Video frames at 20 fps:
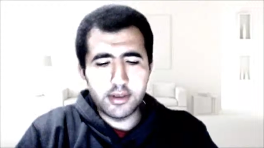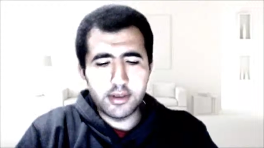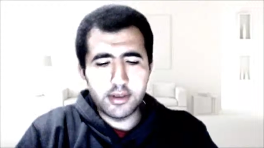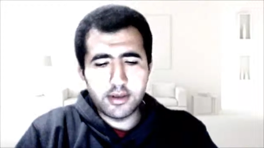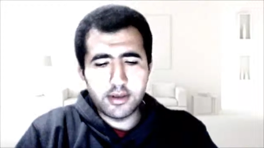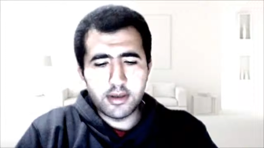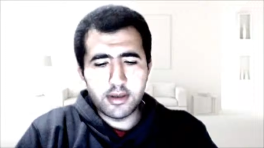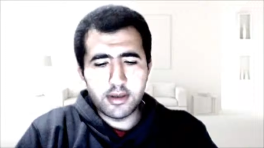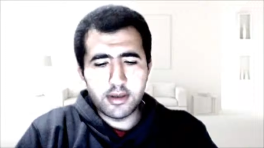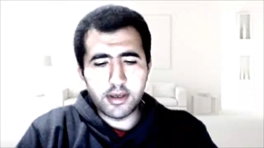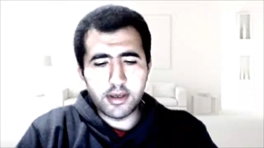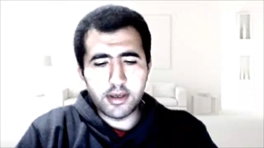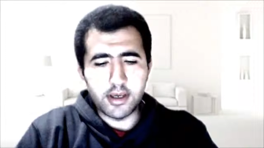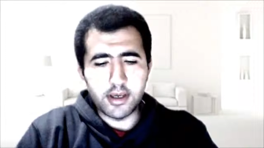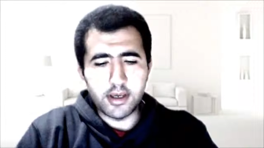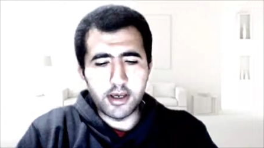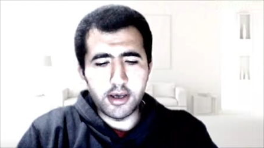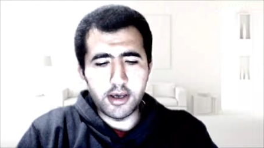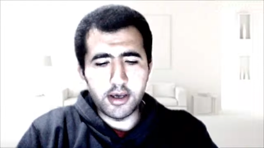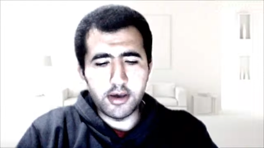
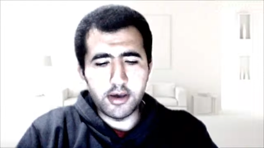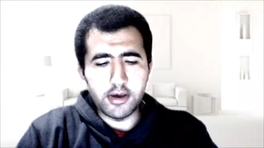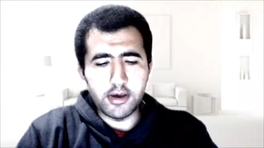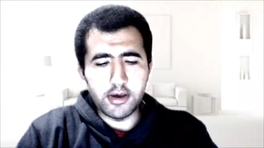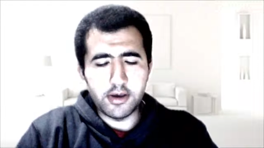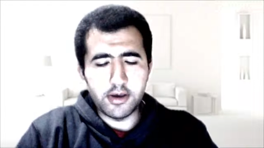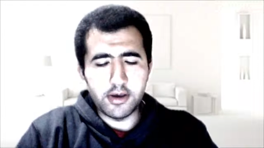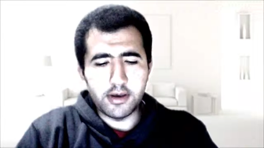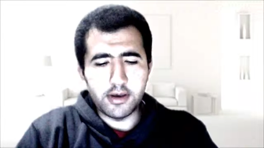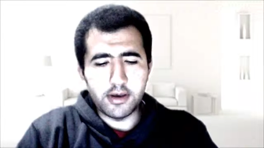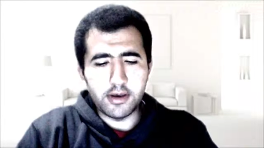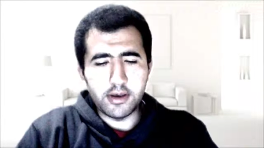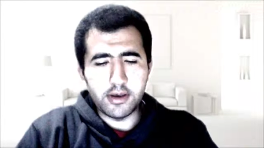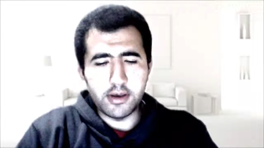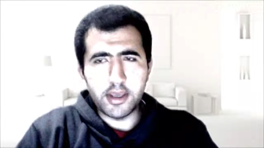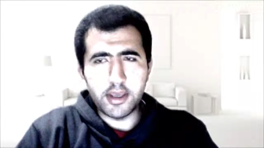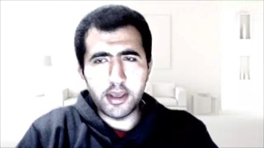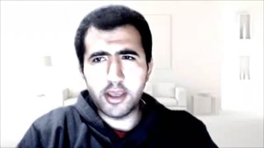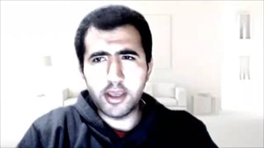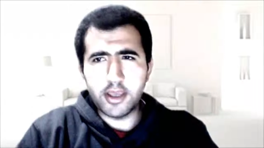Uh,
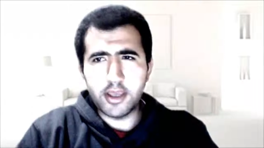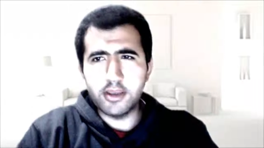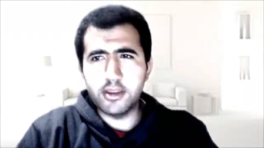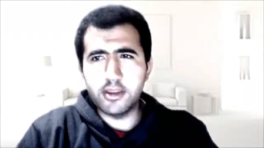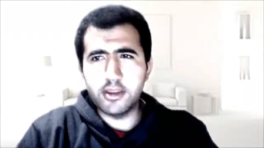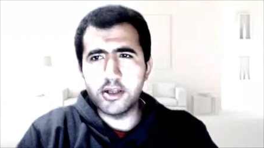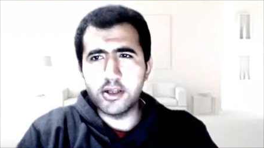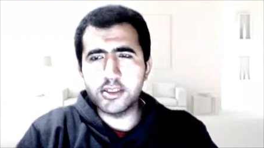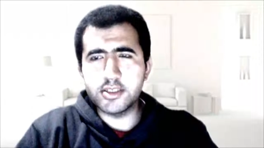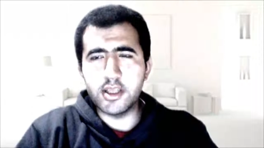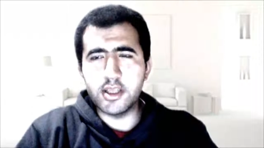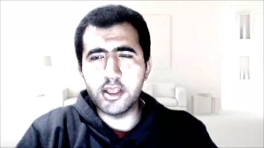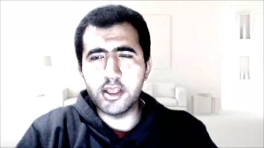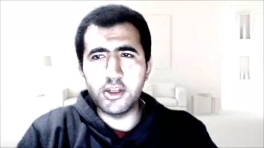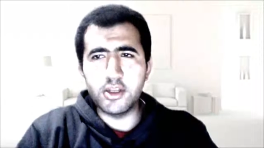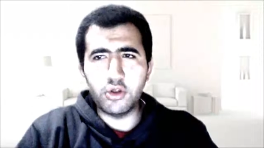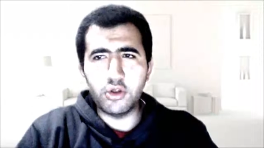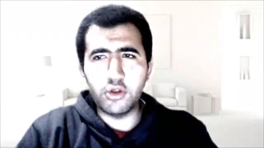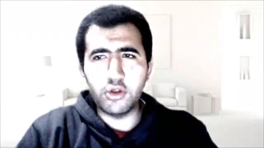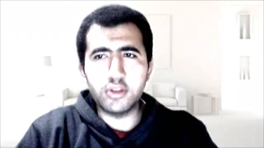there's an
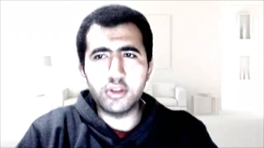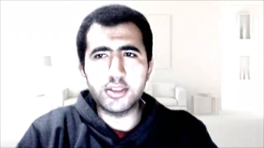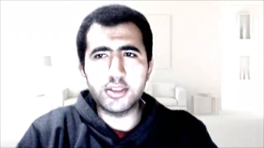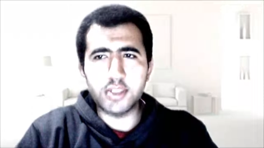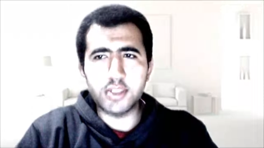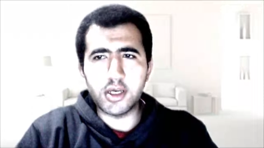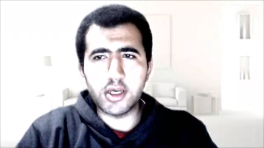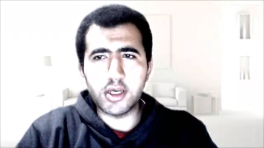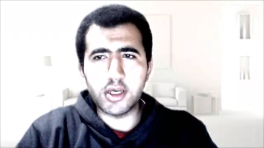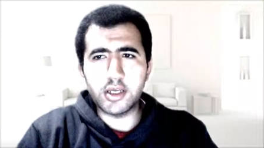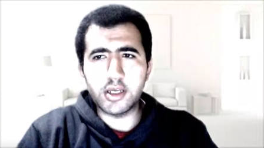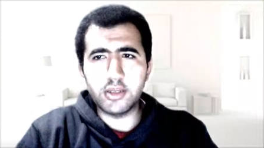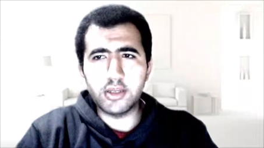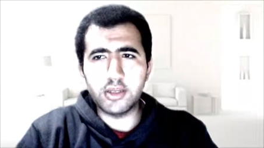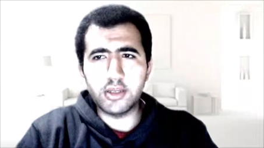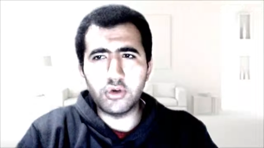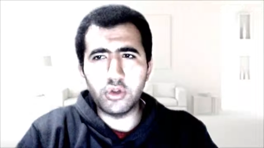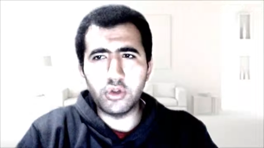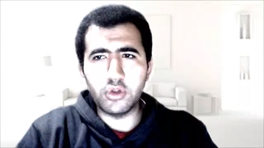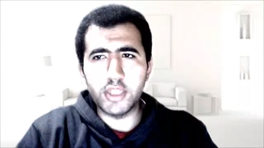old song
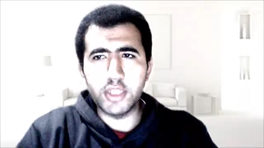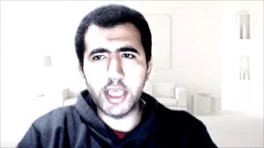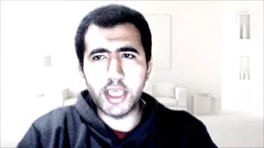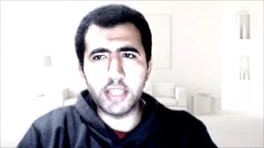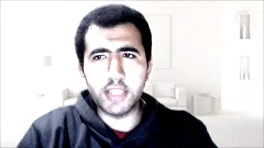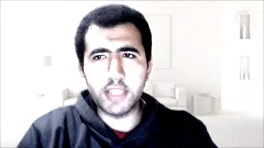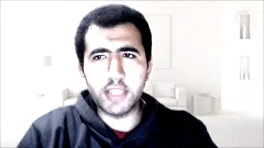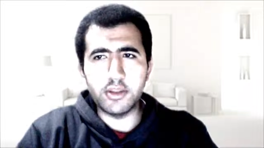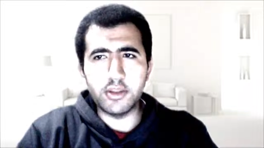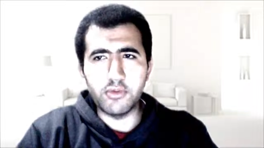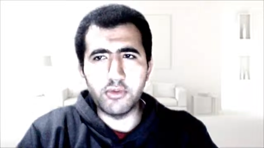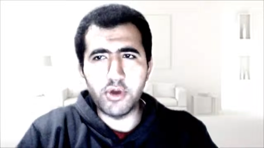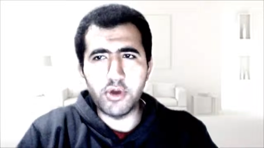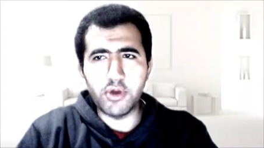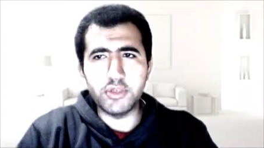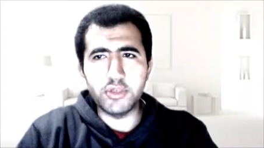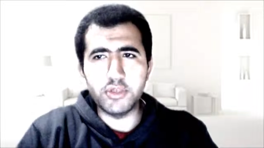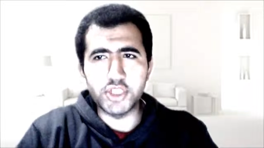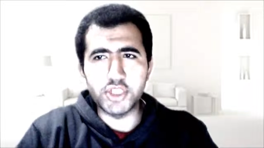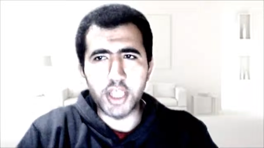called Hit the Road
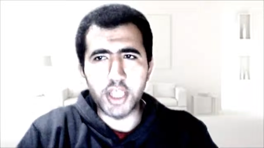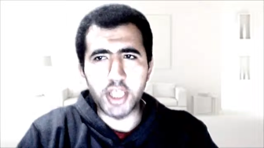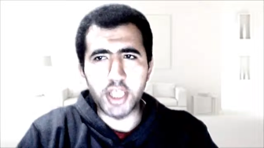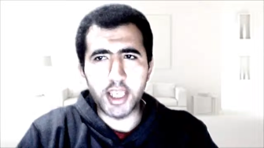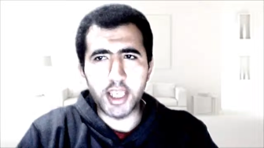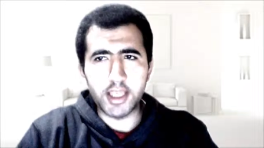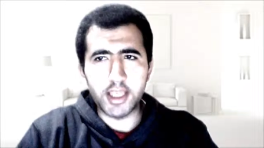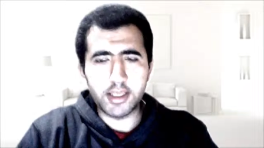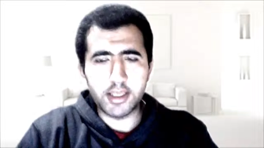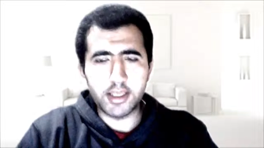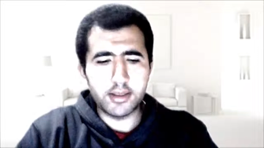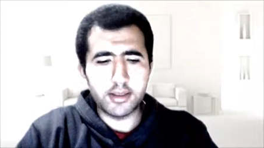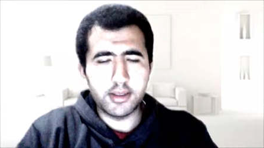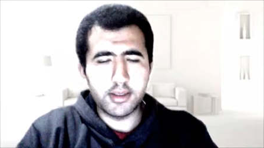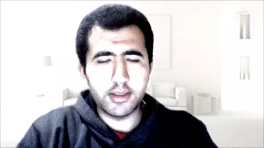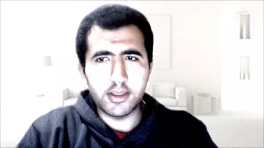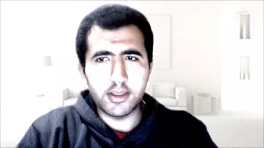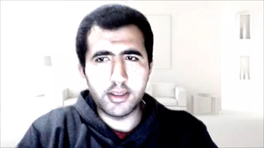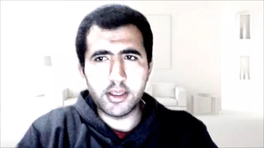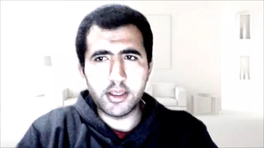J.
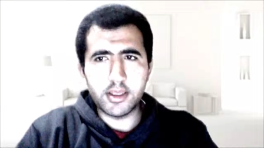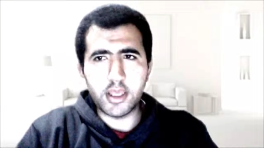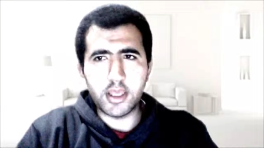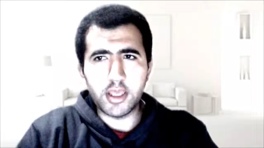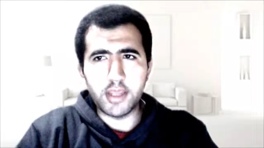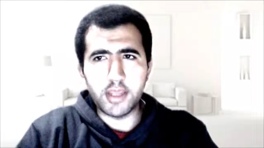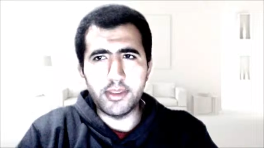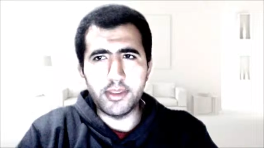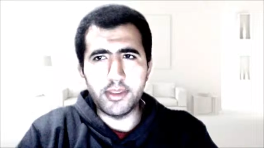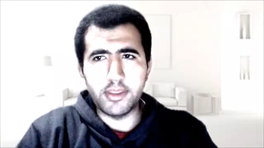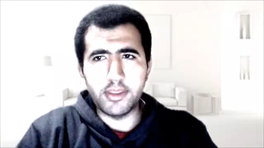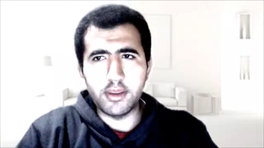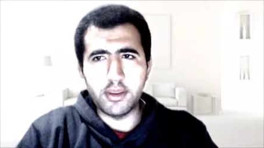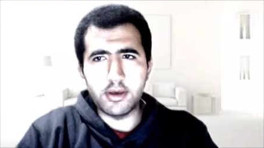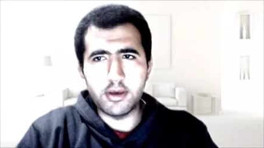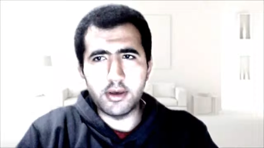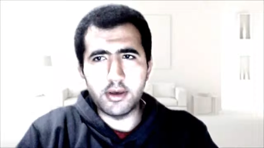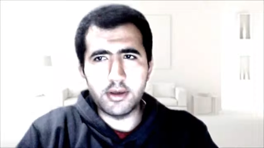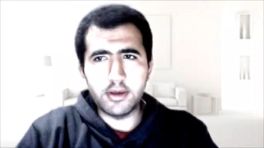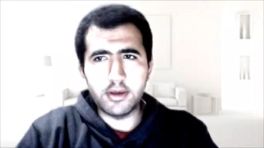Hit the
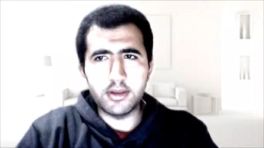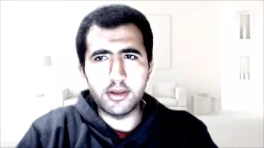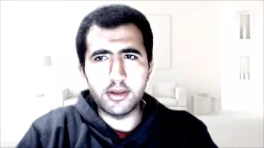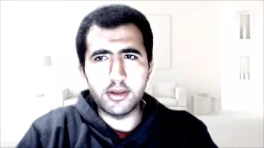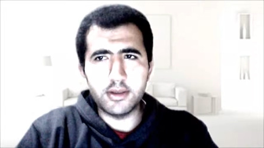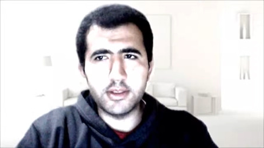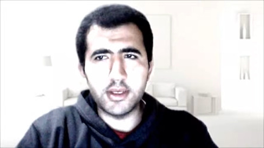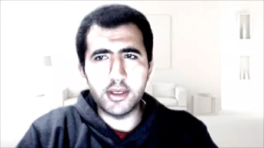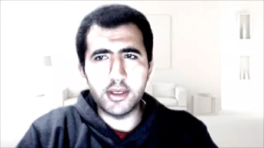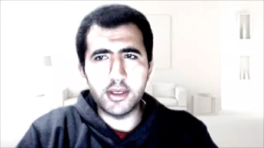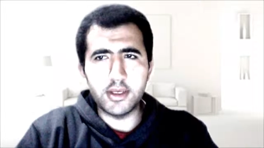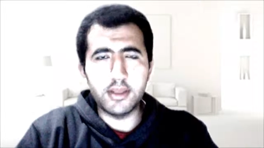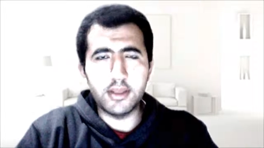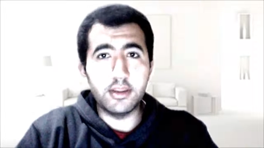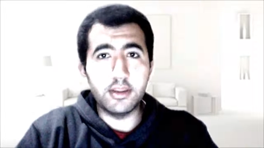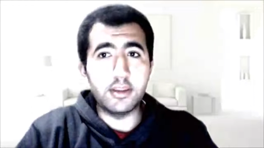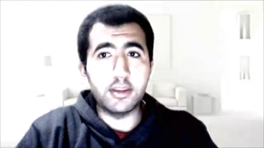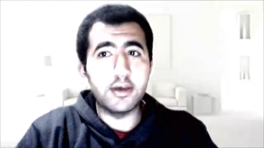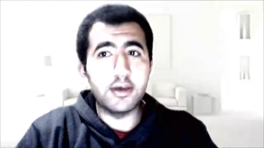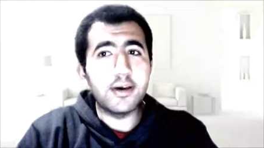the
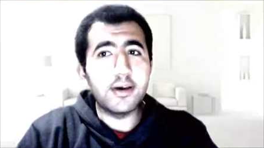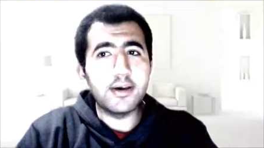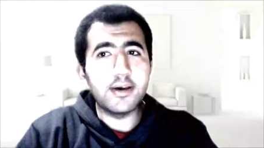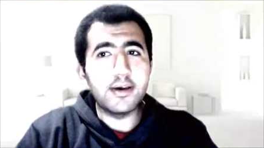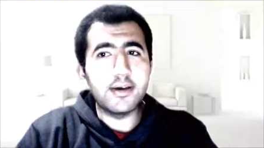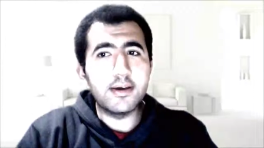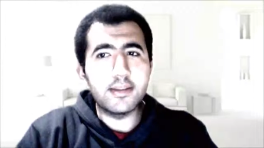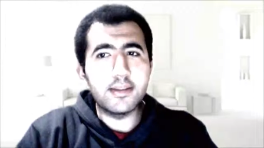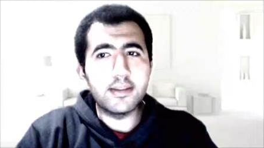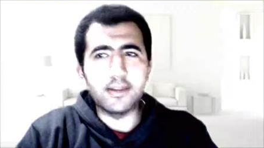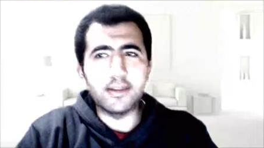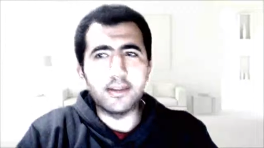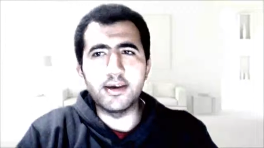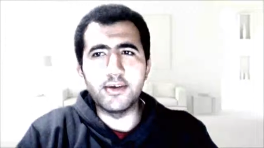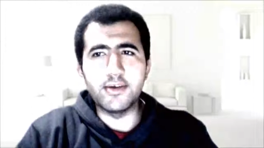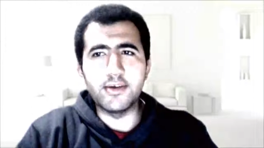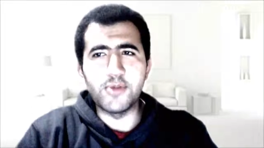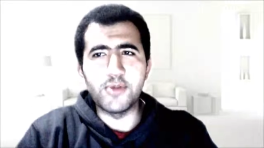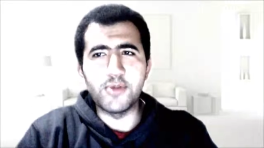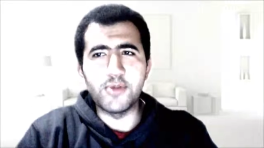the
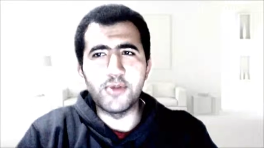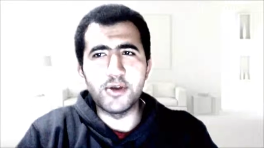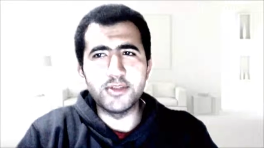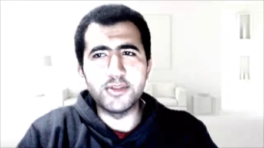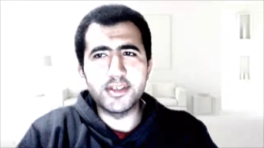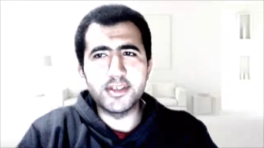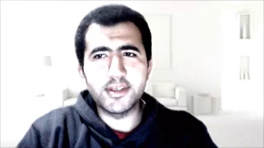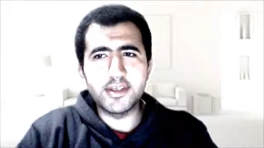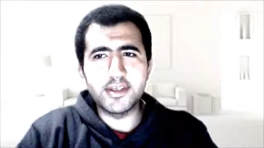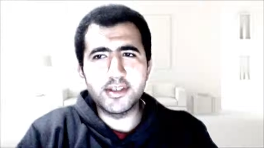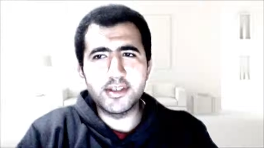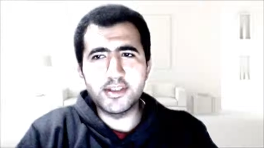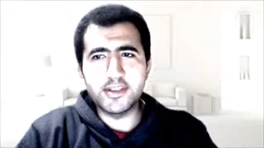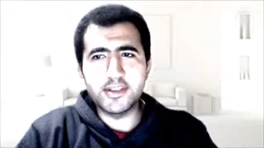road. J.